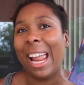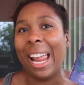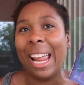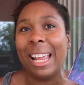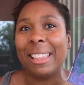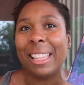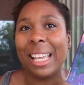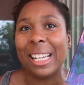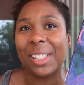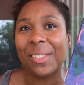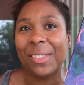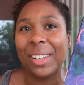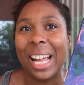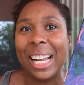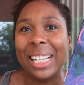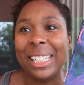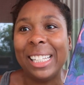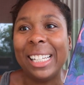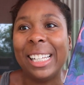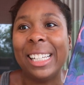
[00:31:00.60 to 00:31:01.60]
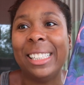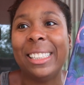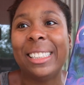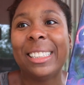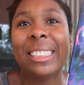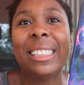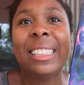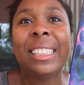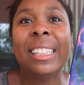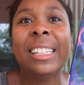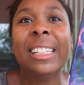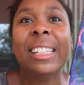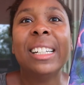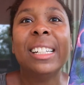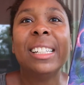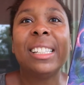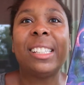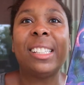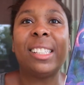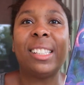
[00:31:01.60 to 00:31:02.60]
and that's what i
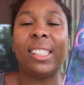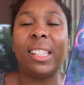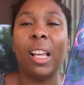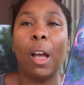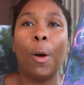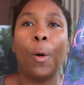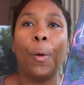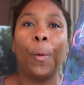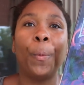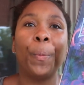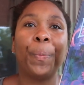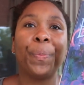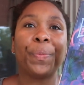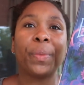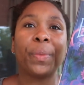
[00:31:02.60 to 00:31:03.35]
did so